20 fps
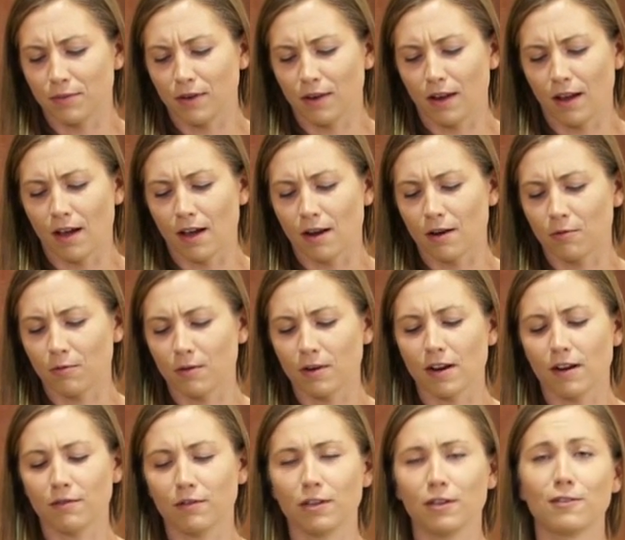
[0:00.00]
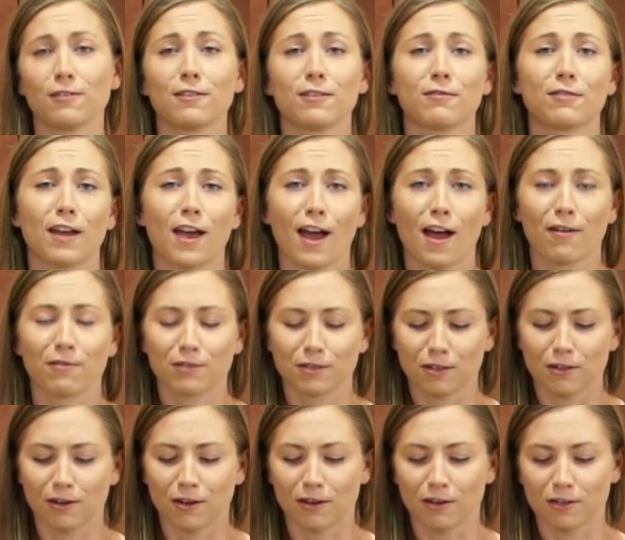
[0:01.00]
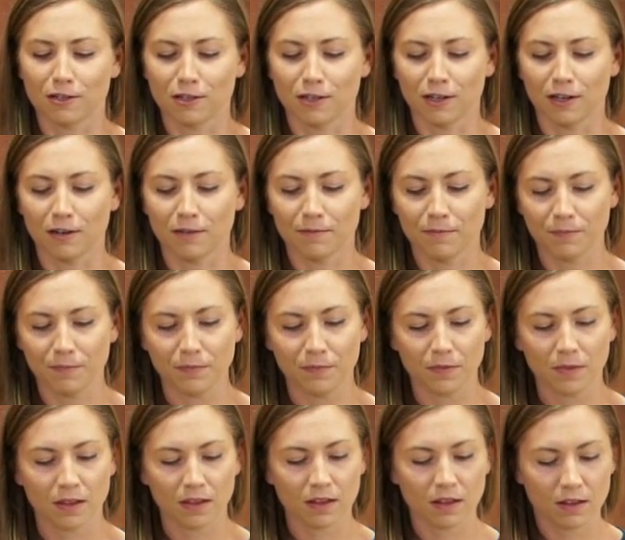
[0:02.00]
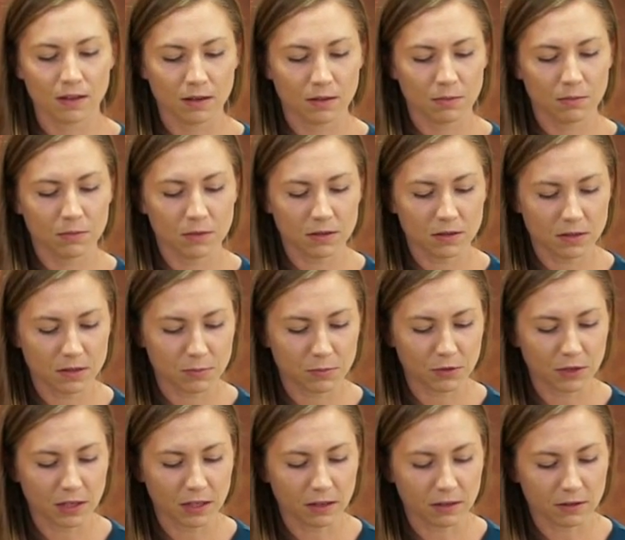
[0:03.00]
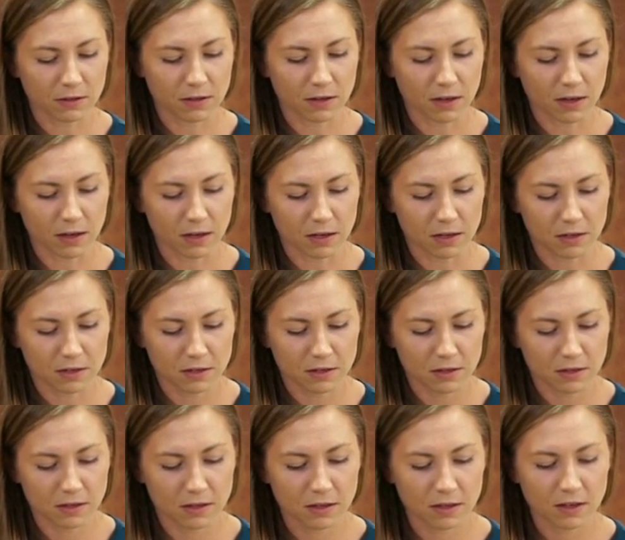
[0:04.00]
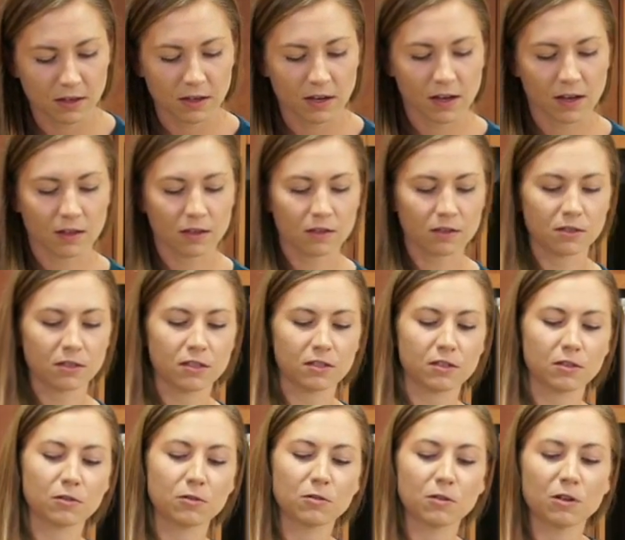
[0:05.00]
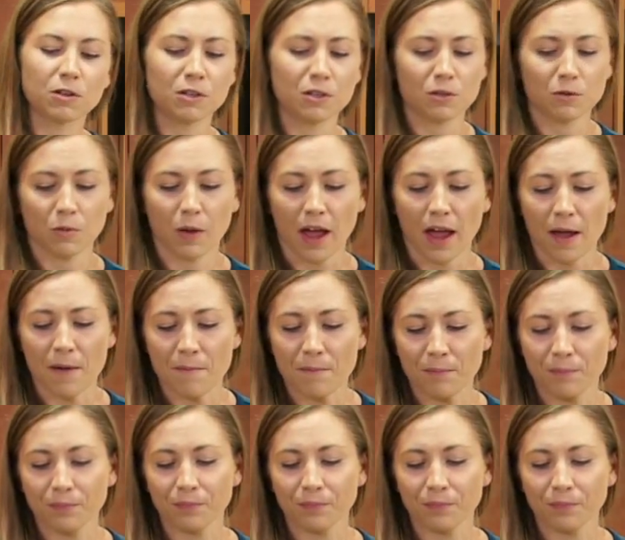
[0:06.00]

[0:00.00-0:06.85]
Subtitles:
banana, whatever. You don't even have to garnish it. There's a pretty little garnish. And there's just a gorgeous way